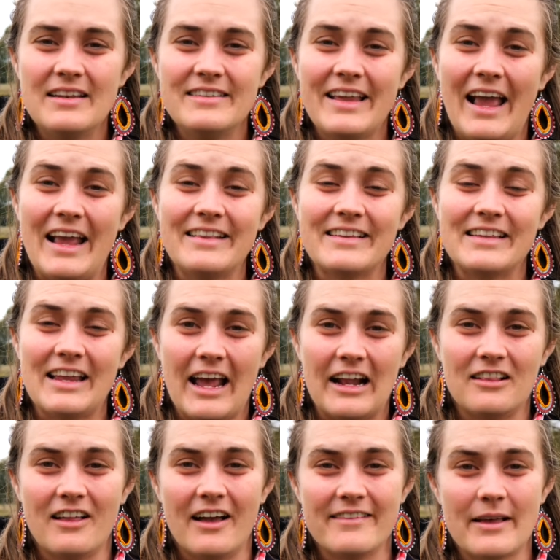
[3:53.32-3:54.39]
TACE can
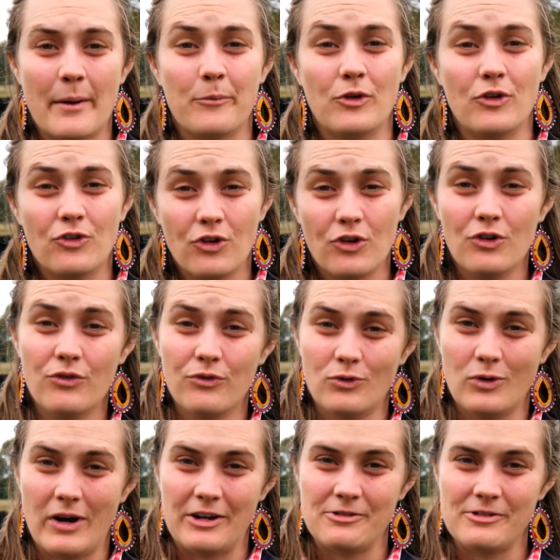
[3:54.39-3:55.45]
analyse up to 2
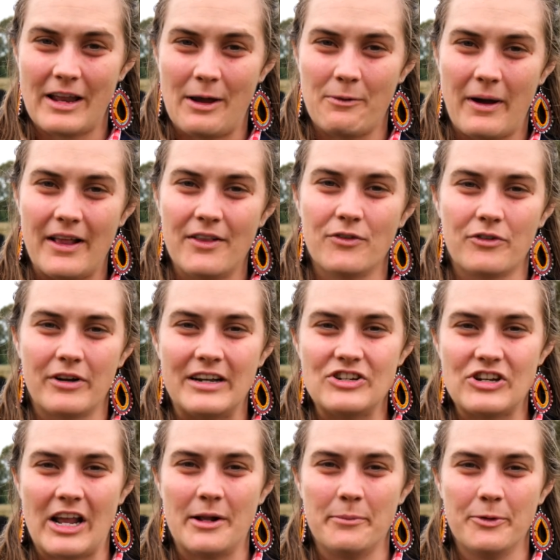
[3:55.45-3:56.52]
400-day weights for
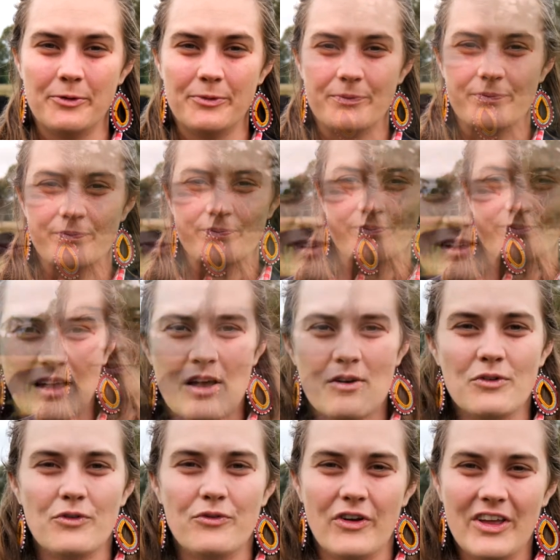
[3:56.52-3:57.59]
each animal.
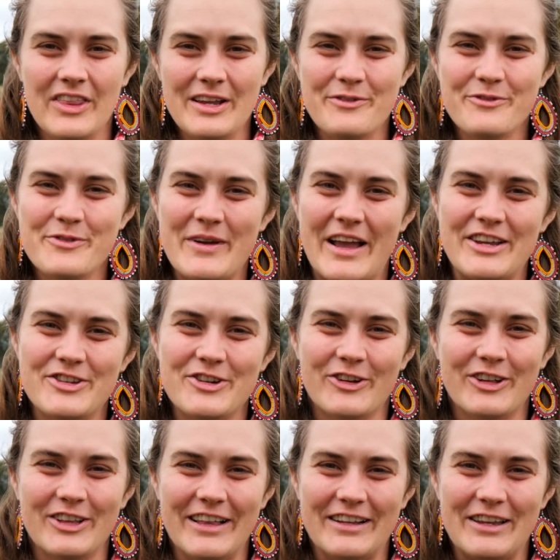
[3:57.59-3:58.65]
For further information on
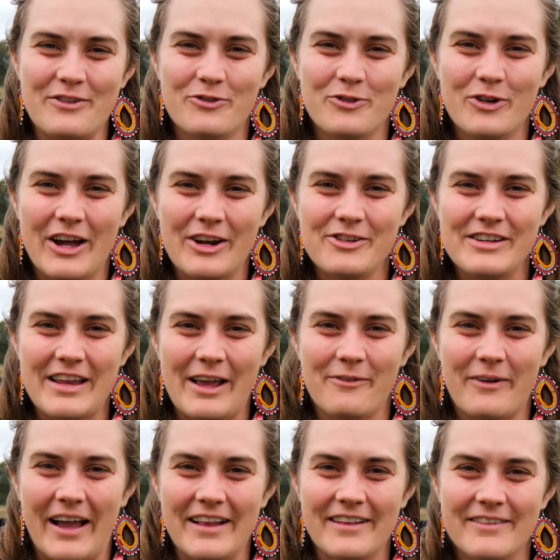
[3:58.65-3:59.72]
collecting 400-day
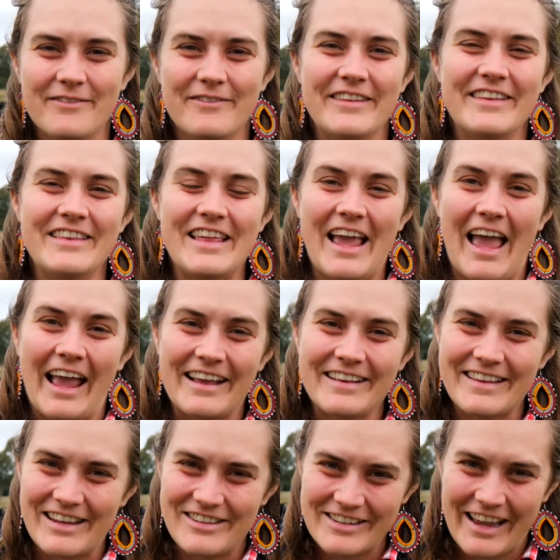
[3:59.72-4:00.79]
weights, visit the Angus
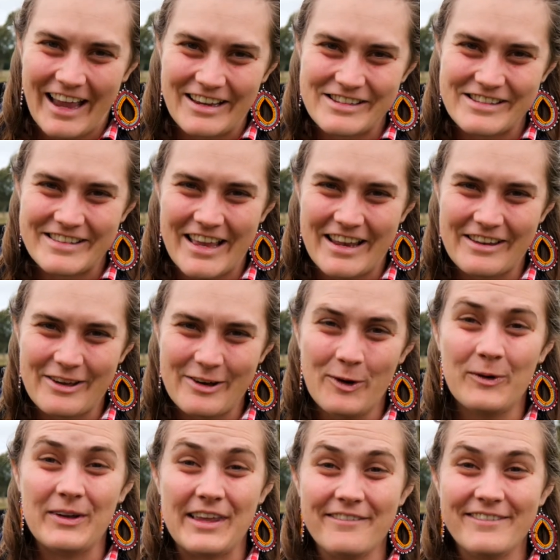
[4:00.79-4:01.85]
Education Centre
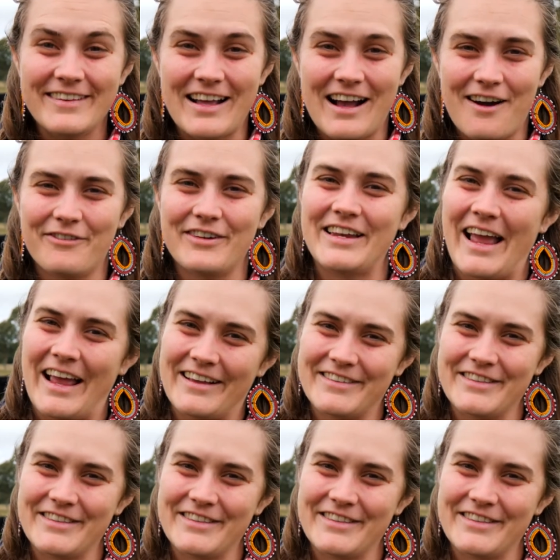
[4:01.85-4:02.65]
or give staff at Angus